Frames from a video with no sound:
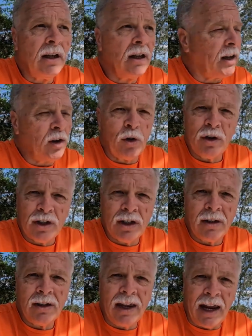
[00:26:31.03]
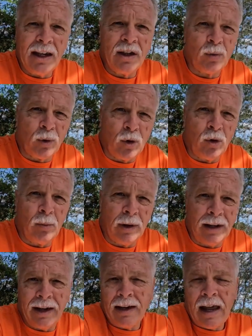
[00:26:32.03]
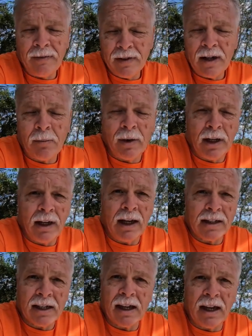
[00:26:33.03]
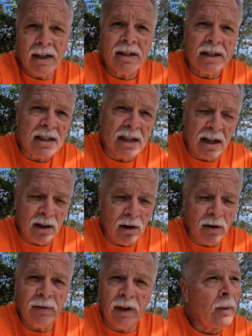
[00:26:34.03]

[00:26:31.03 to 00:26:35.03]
uh, in order to gain the room and then have somebody as a guest to stay there.